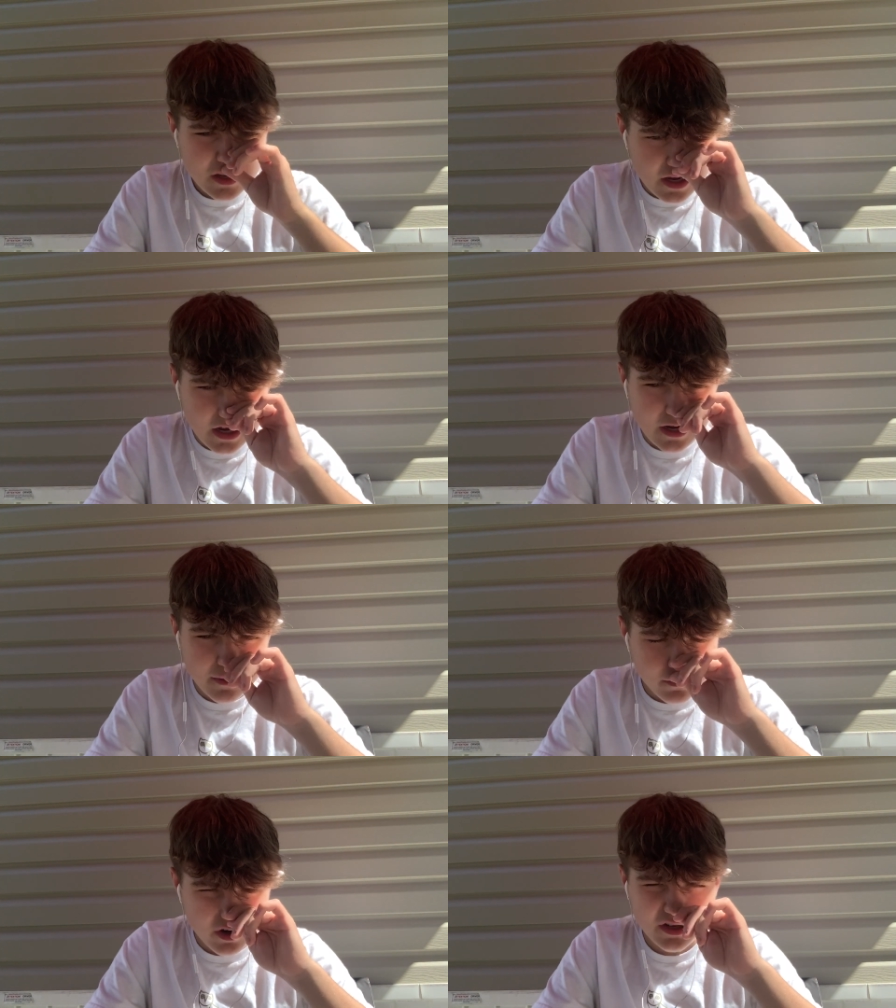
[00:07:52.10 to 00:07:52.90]

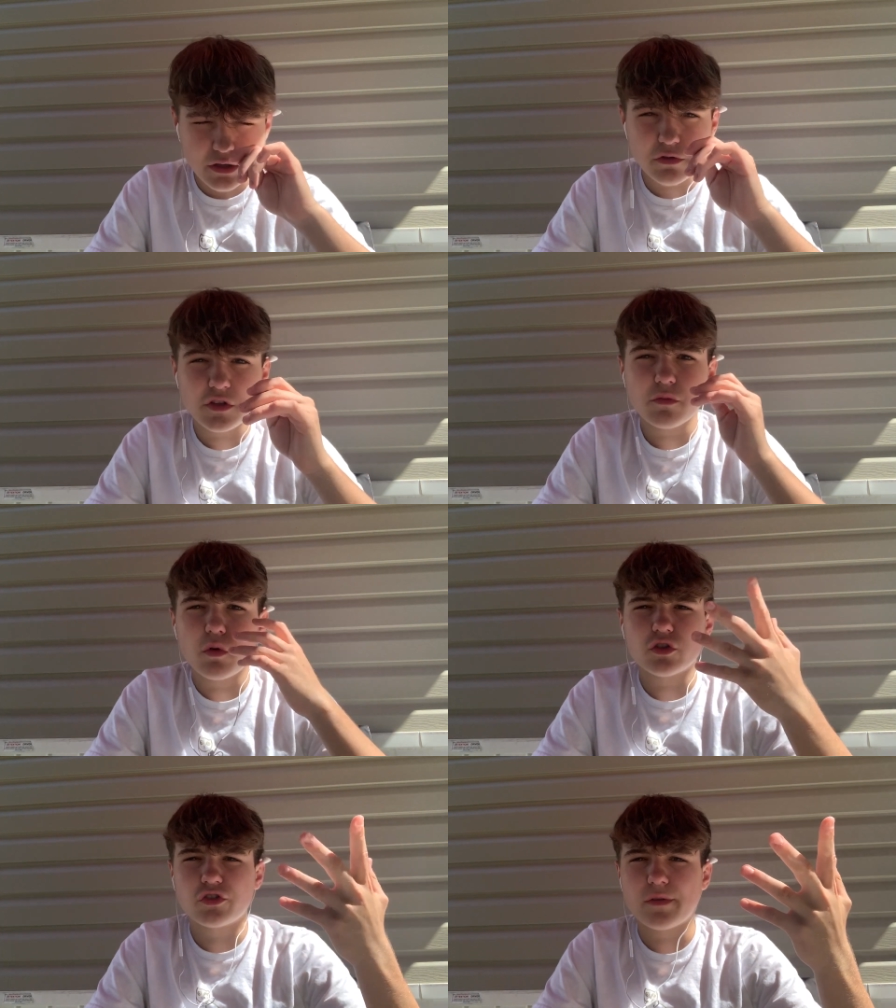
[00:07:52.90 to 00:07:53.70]
on YouTube
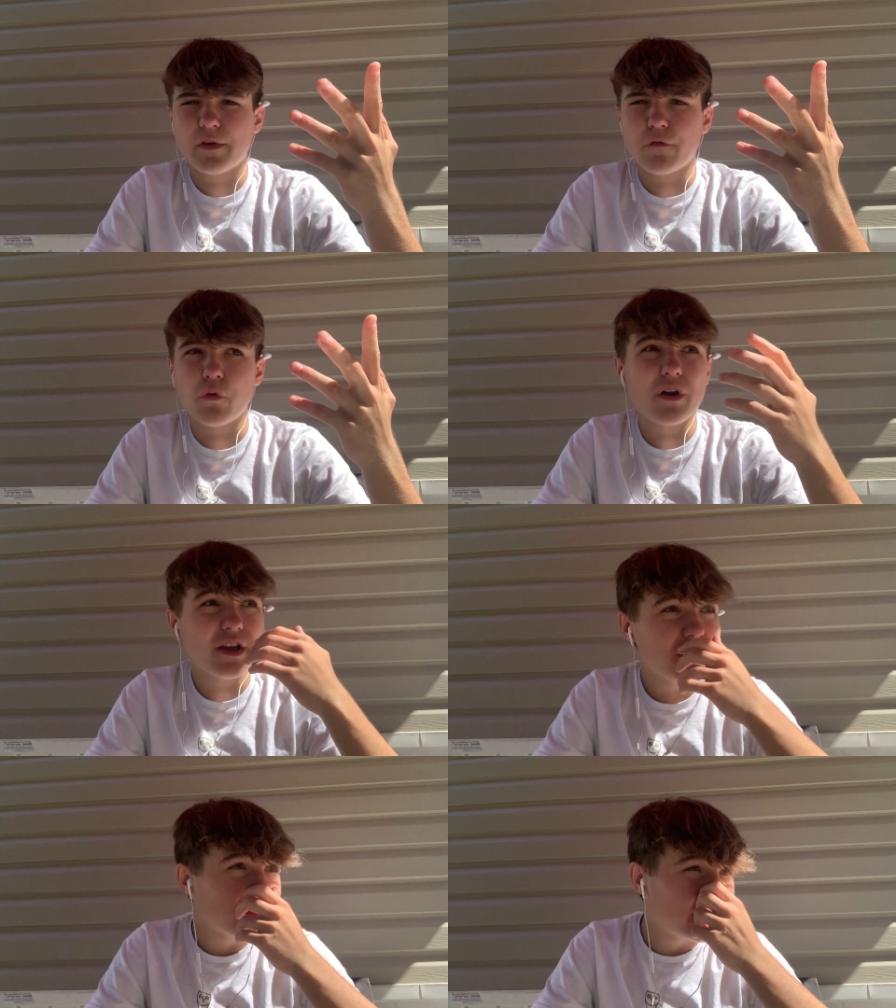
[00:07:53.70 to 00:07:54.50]
while streaming
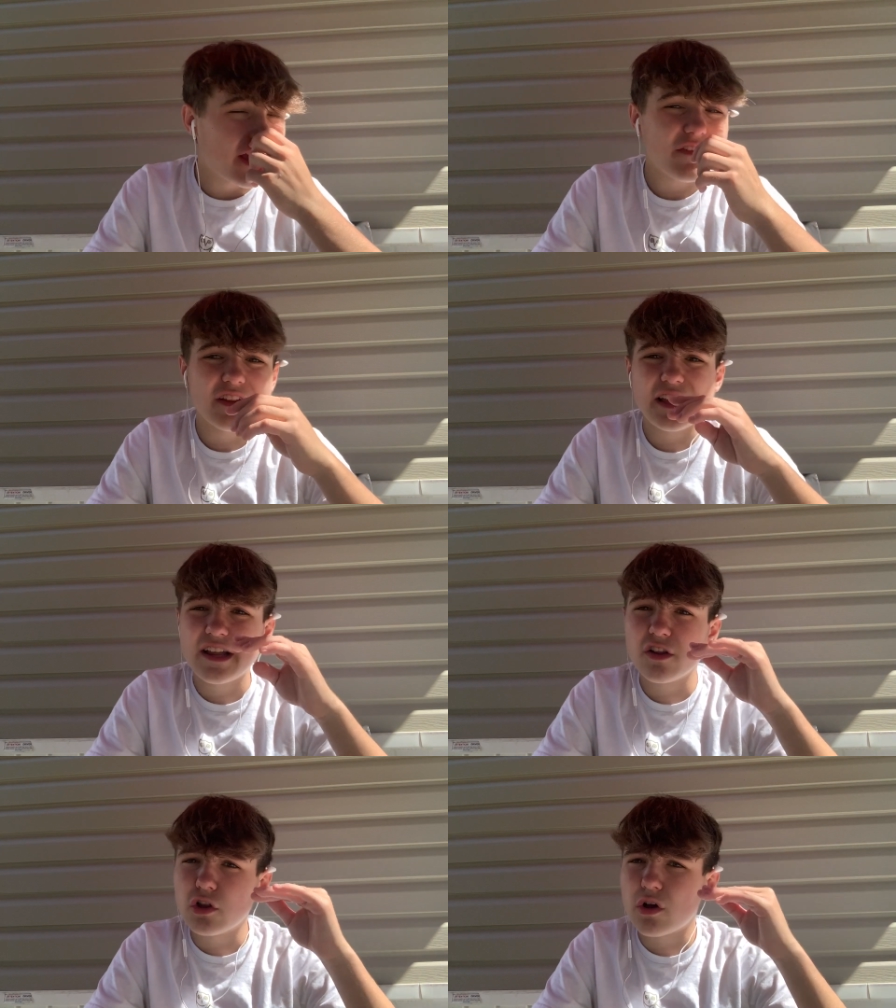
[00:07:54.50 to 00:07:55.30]
Fortnite, you'll definitely
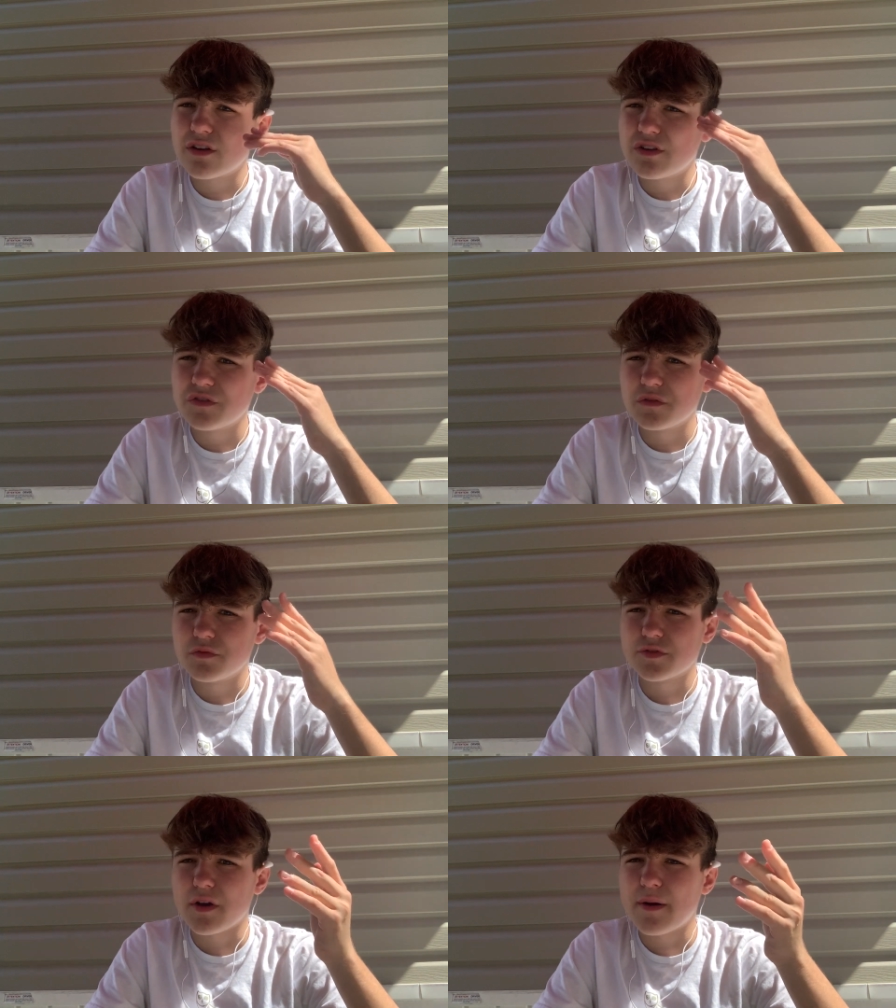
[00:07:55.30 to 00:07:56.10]
get a lot of new
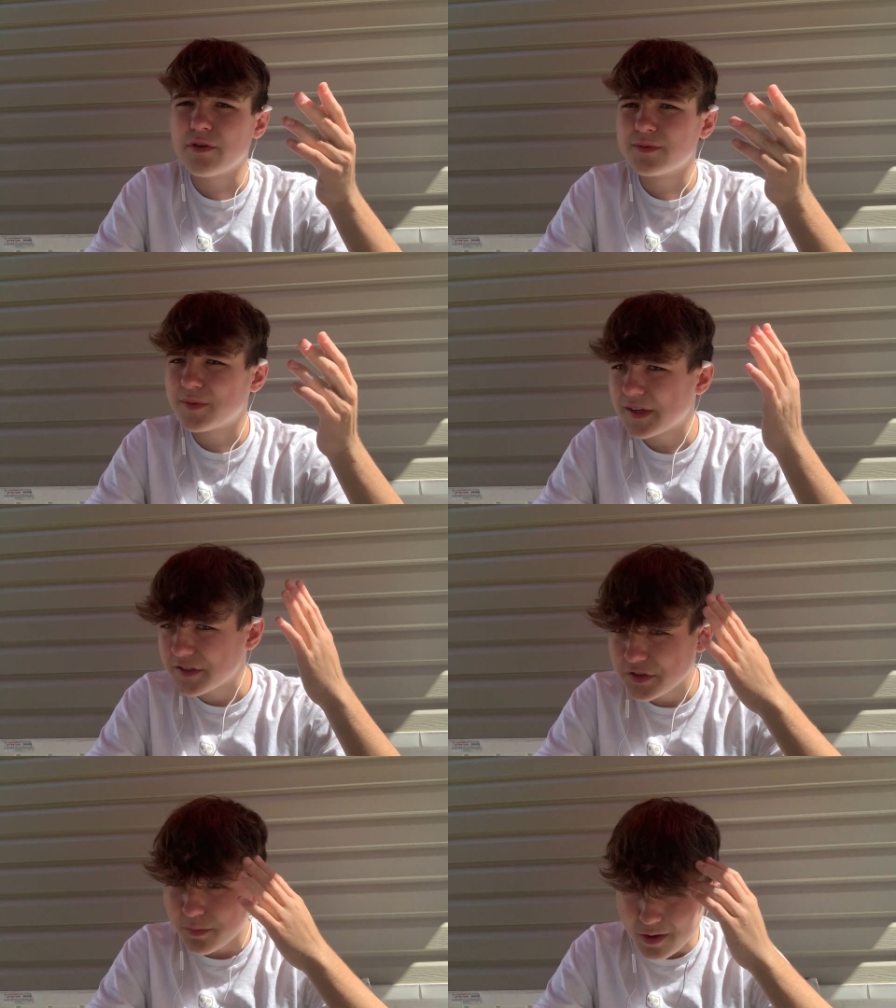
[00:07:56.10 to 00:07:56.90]
subscribers,
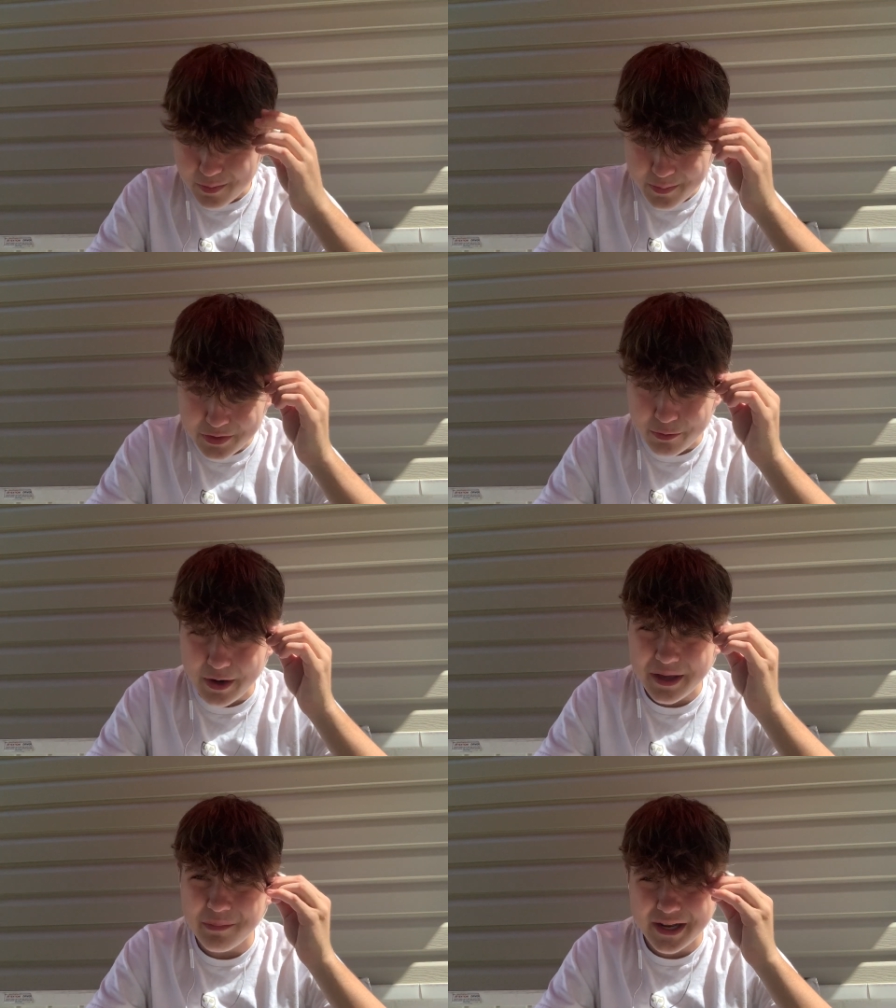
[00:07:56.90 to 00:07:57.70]
because you'll pop up in the
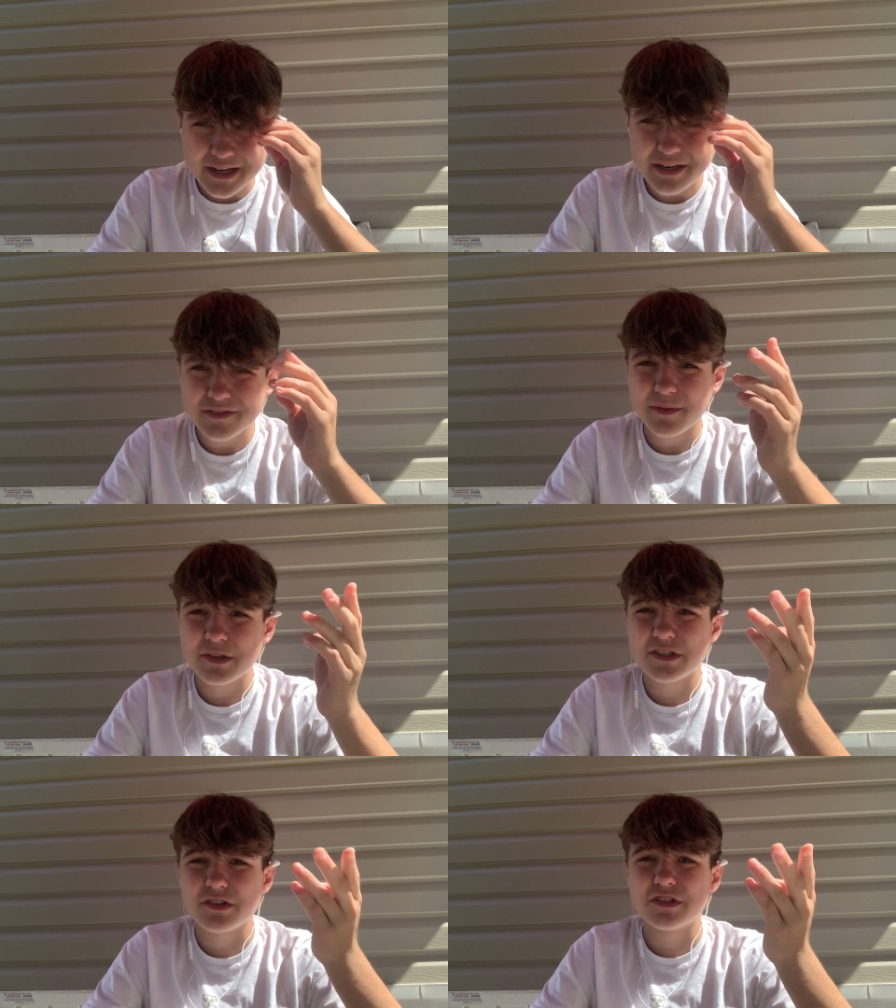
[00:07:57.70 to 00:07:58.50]
recommended if
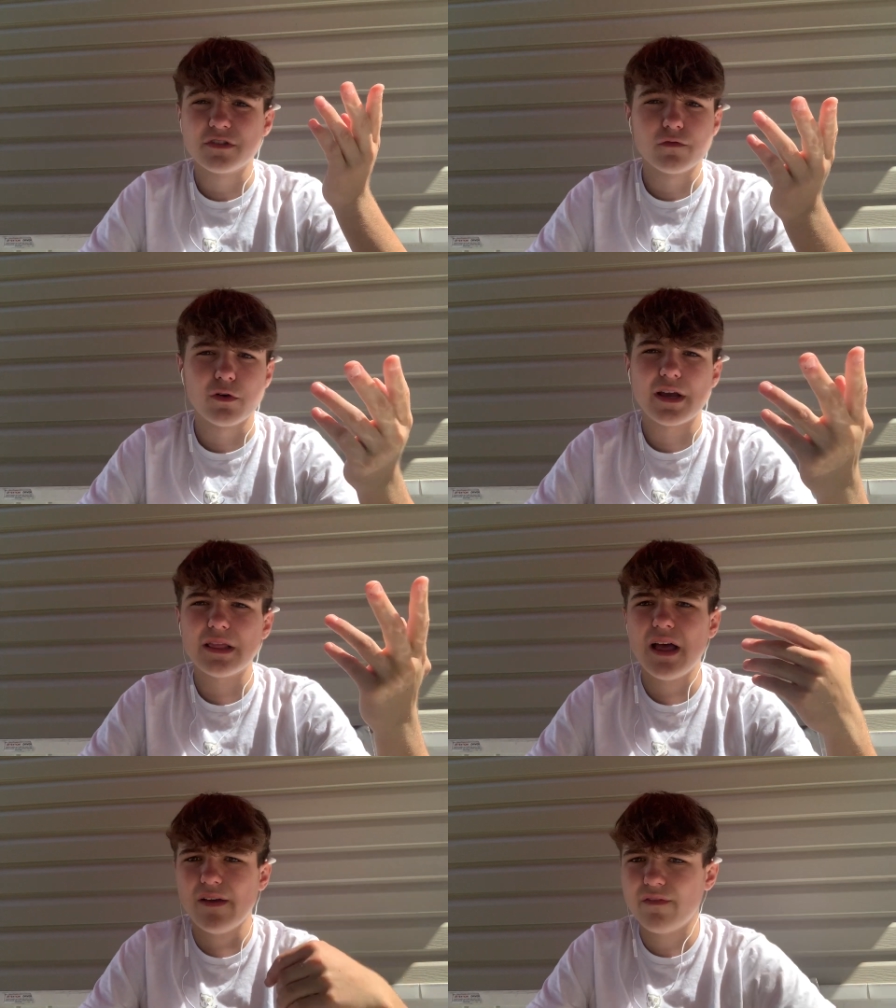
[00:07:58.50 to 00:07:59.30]
someone searches Fortnite
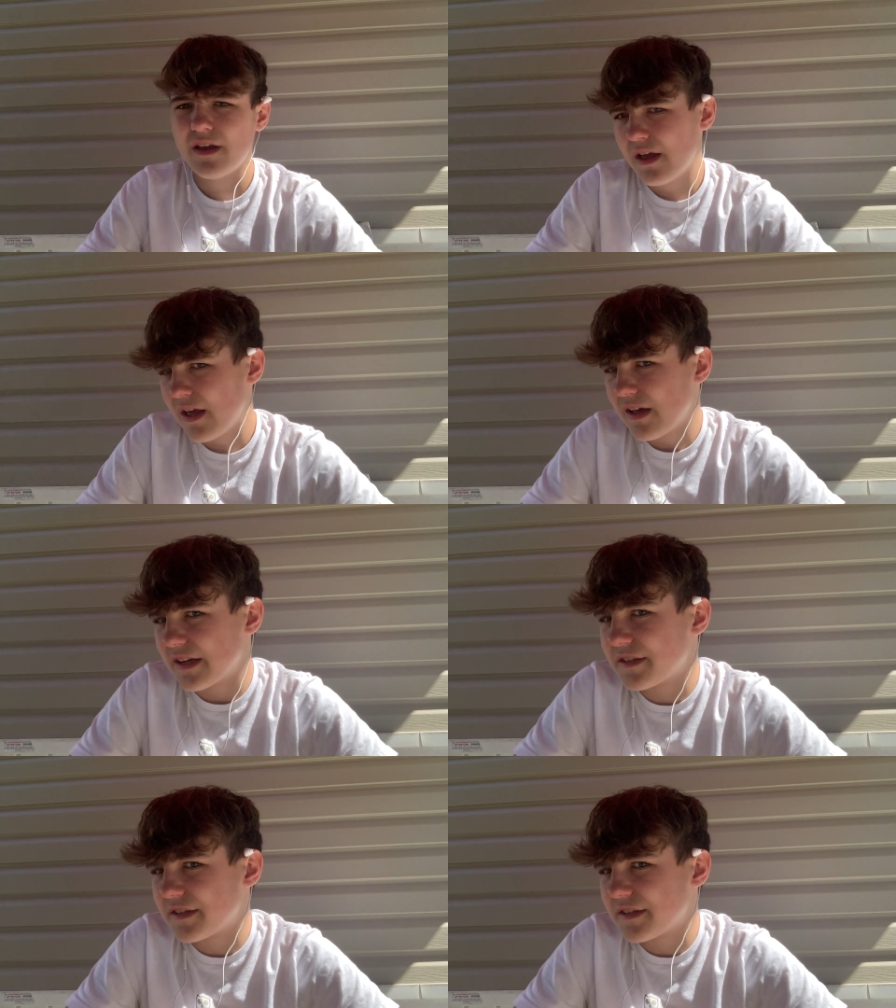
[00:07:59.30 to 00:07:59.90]
live. Like,